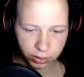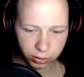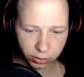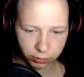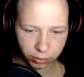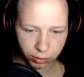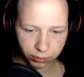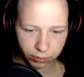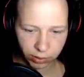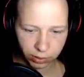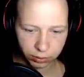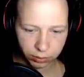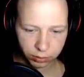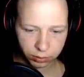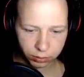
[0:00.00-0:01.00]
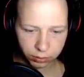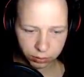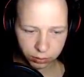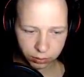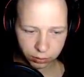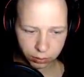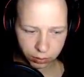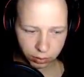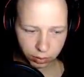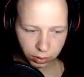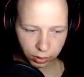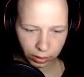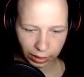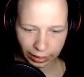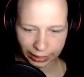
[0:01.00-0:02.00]
don't bomb me.
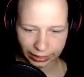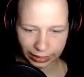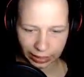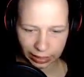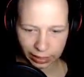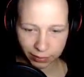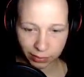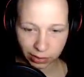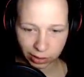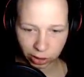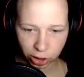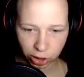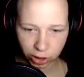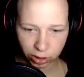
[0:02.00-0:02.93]
I, I am an engineer,